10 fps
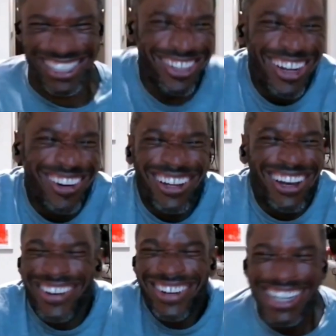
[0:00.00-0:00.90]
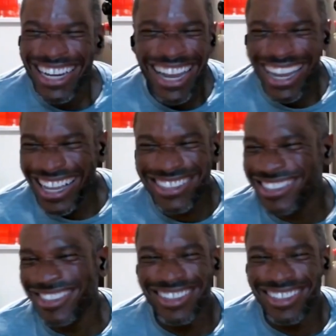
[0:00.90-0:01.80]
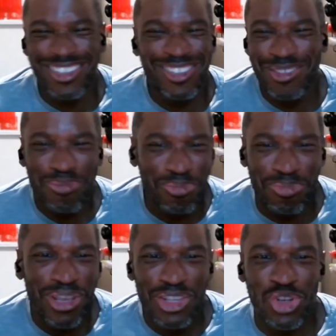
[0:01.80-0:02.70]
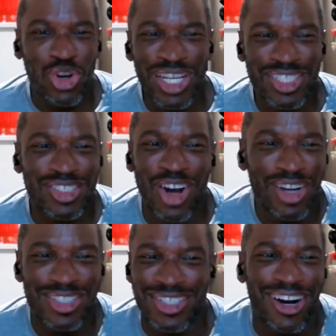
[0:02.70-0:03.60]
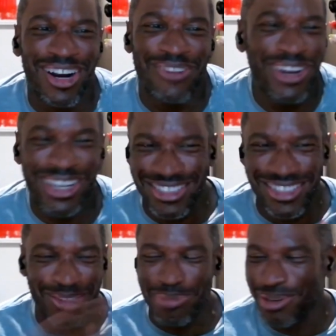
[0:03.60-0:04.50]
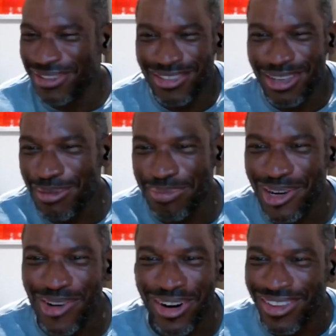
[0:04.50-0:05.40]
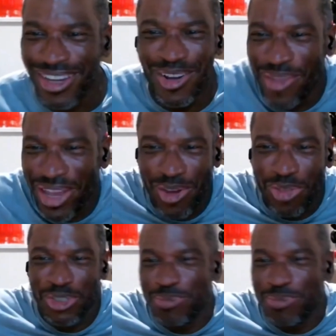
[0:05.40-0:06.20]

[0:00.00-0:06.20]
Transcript: So I don't know. It's trading stonks is hard. I fucking skip to Bitcoin. And I know the